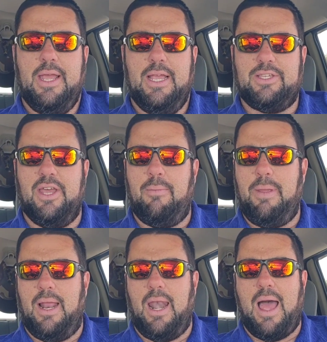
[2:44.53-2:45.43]
is going to
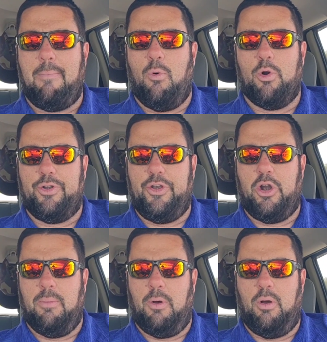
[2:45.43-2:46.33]
be a lot more
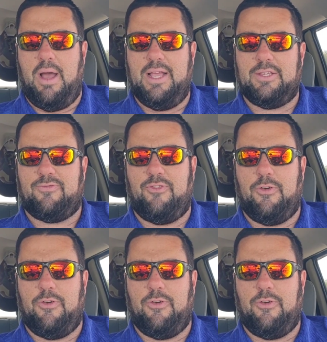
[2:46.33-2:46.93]
durable as